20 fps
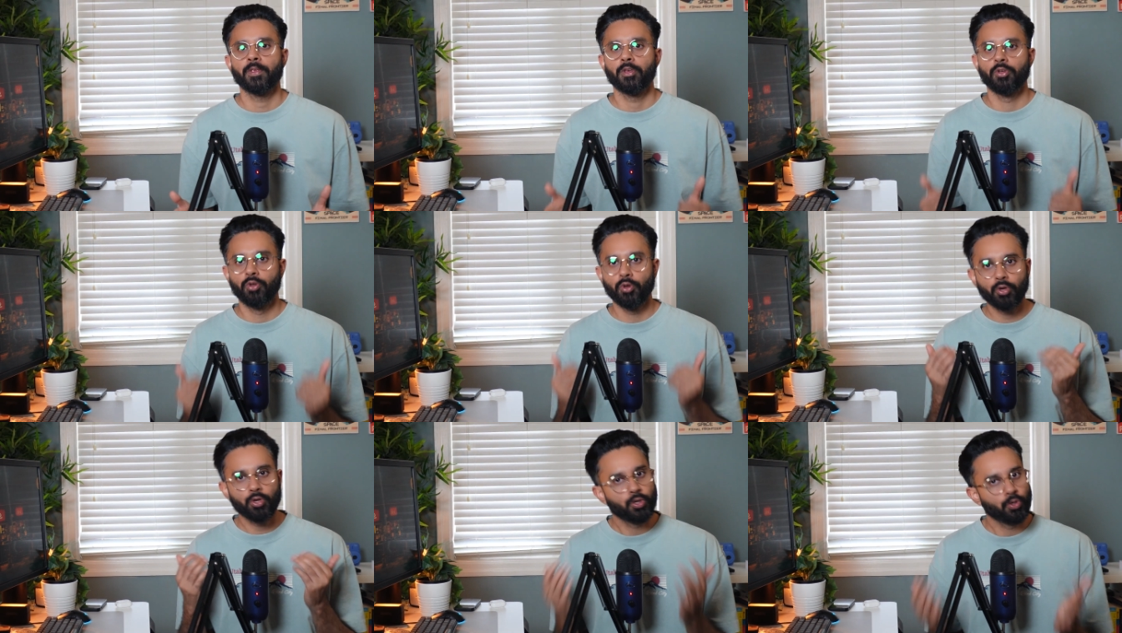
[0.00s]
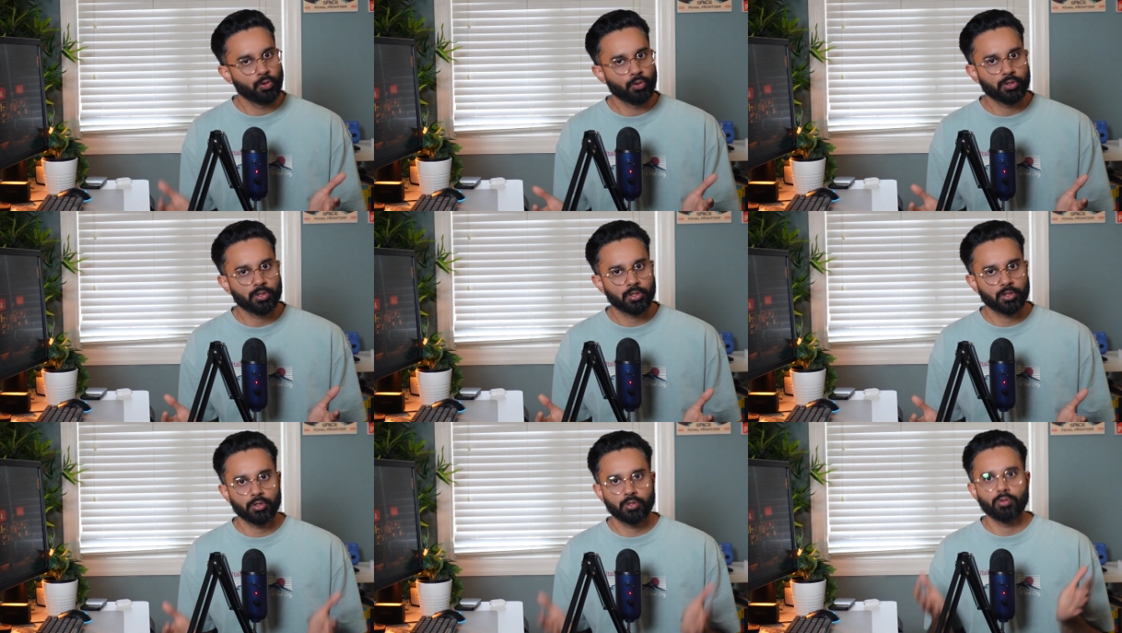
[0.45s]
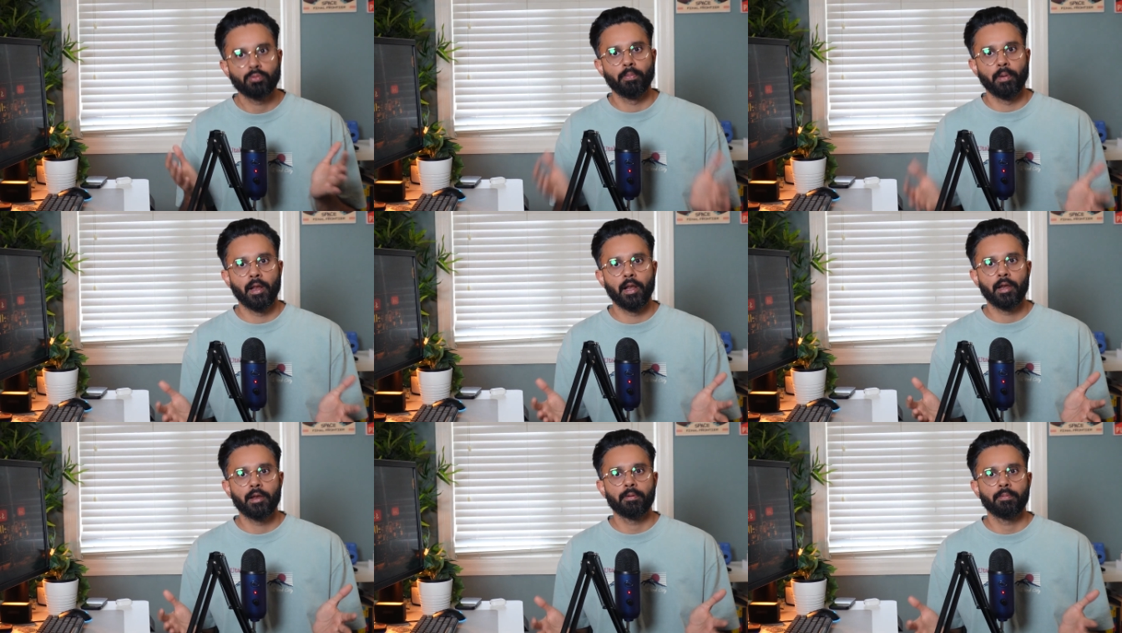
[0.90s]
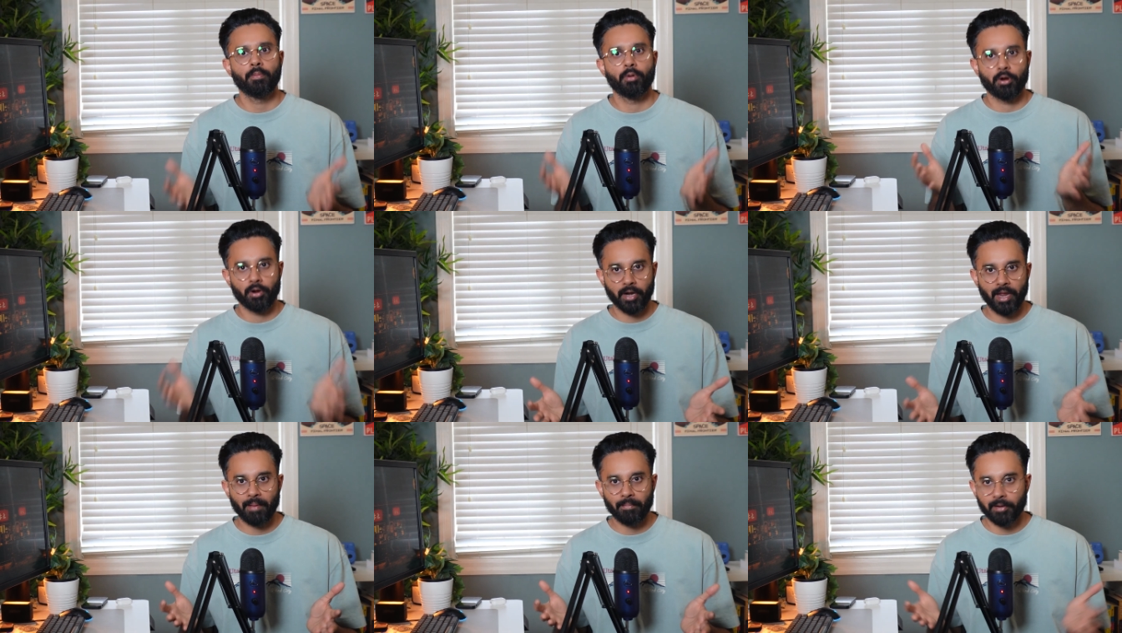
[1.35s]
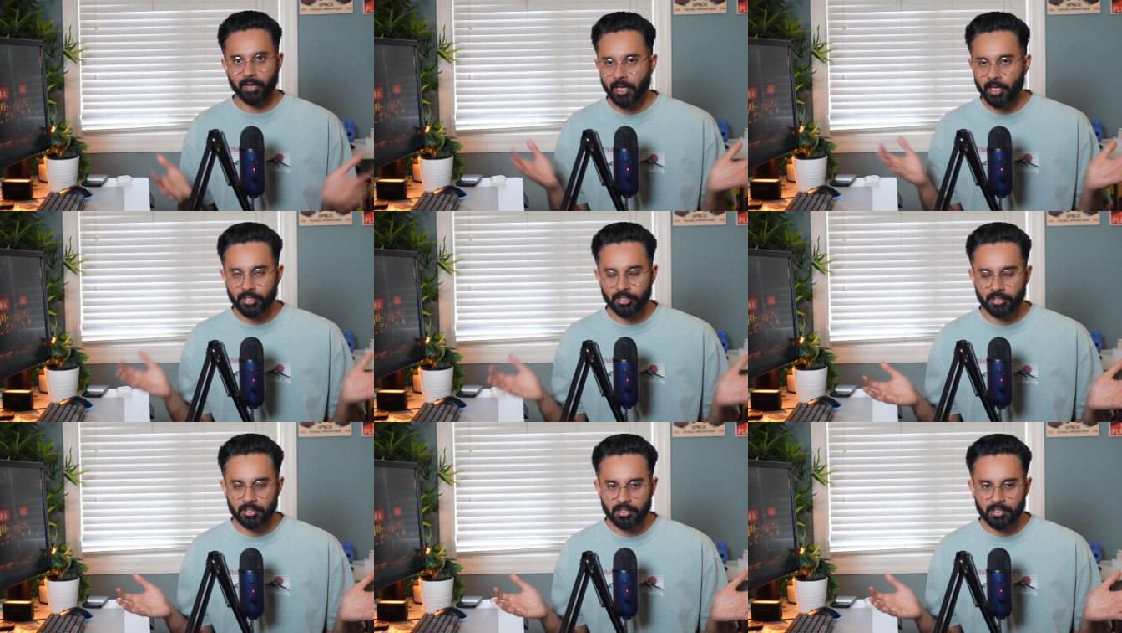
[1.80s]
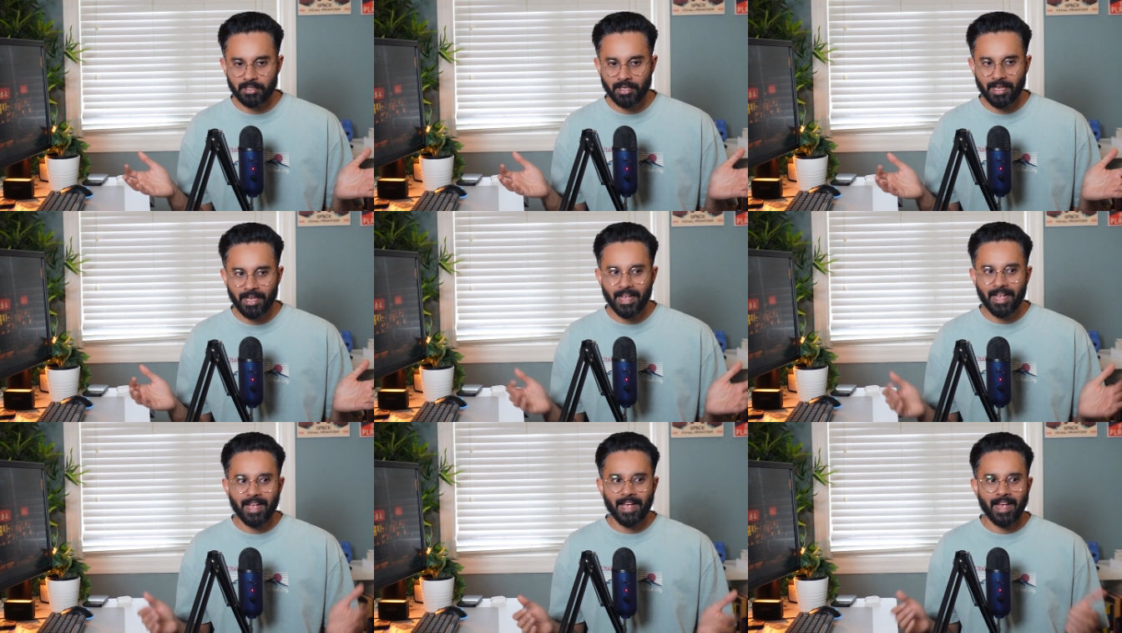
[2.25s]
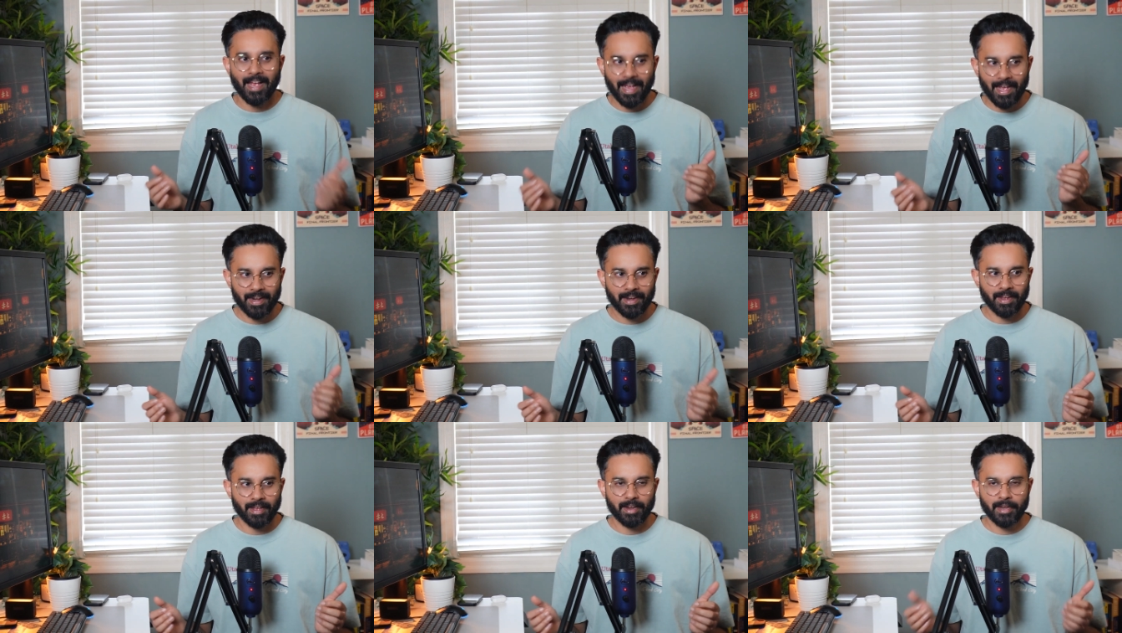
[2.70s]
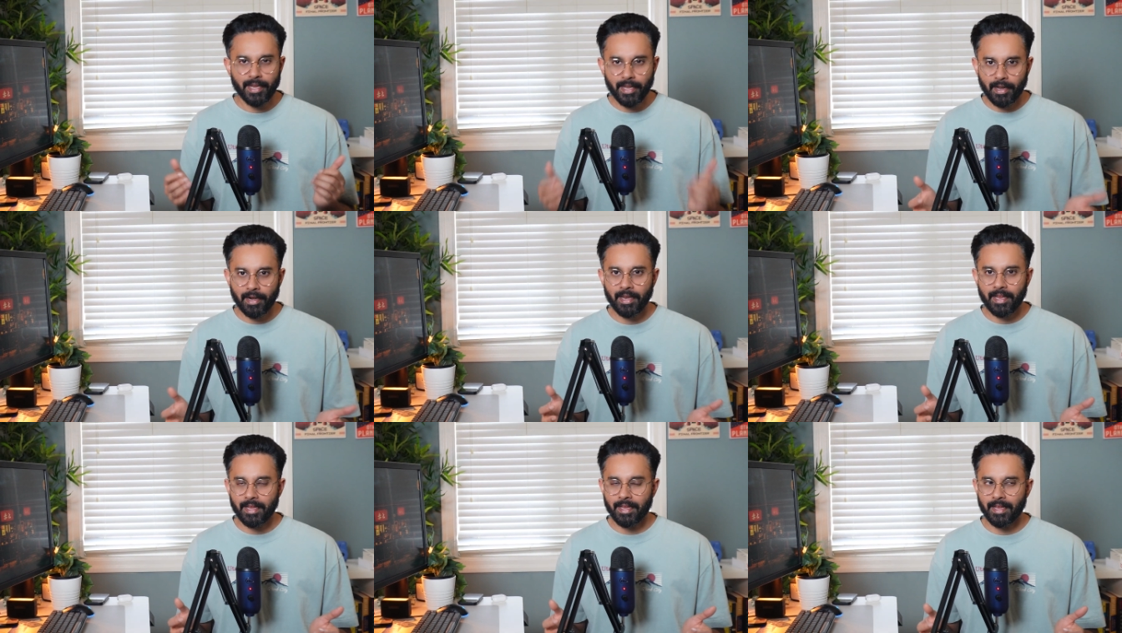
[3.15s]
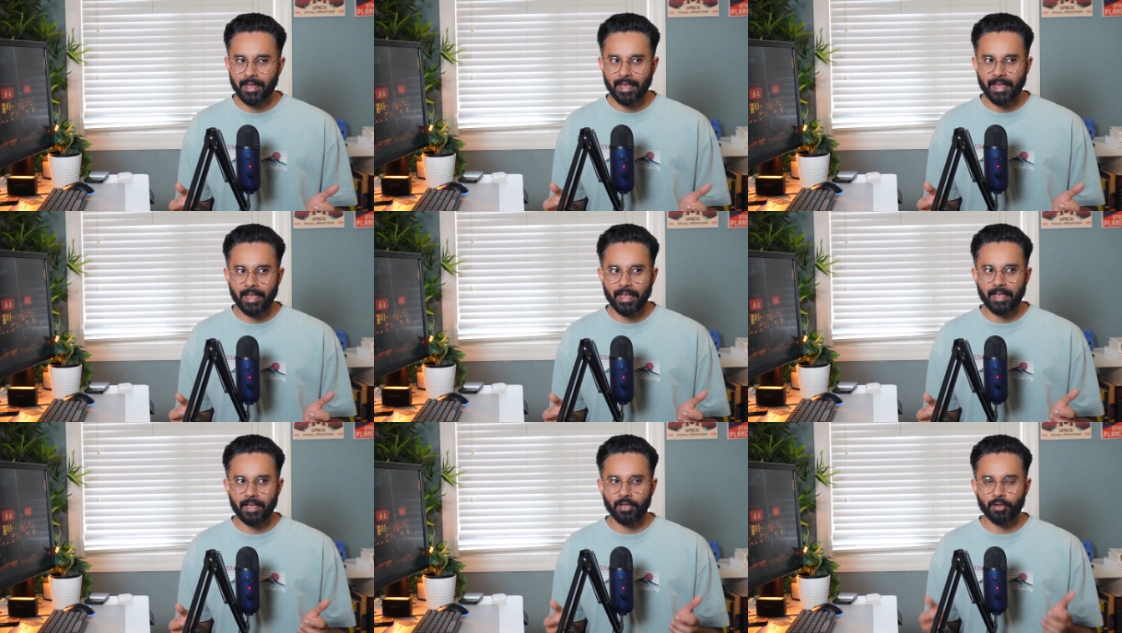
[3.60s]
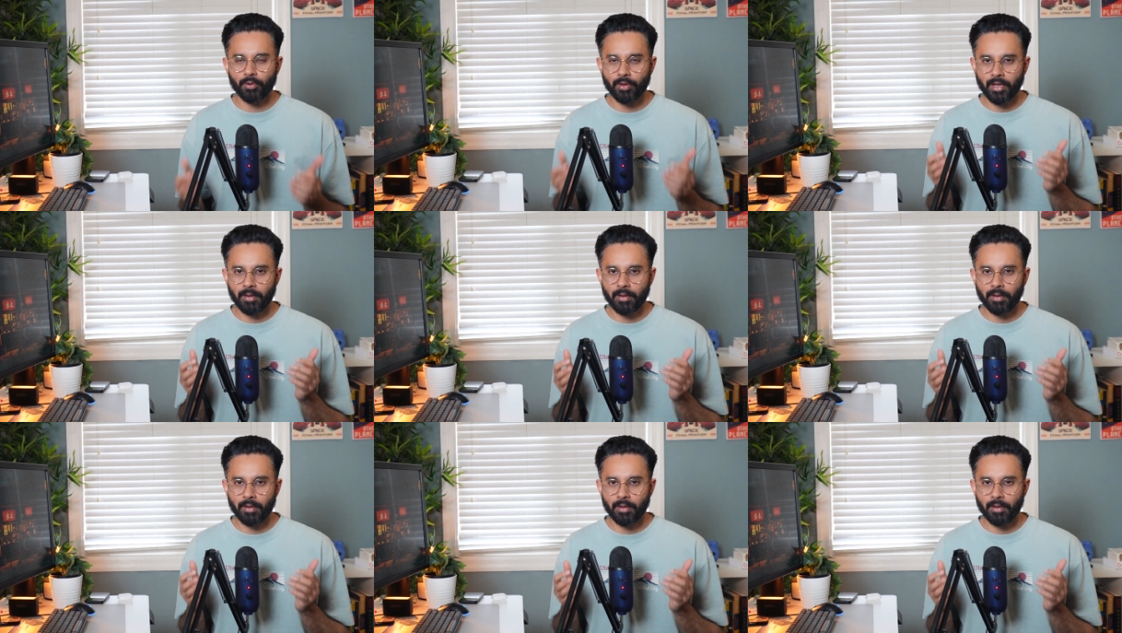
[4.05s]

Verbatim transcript: you use to build modern applications and nearly you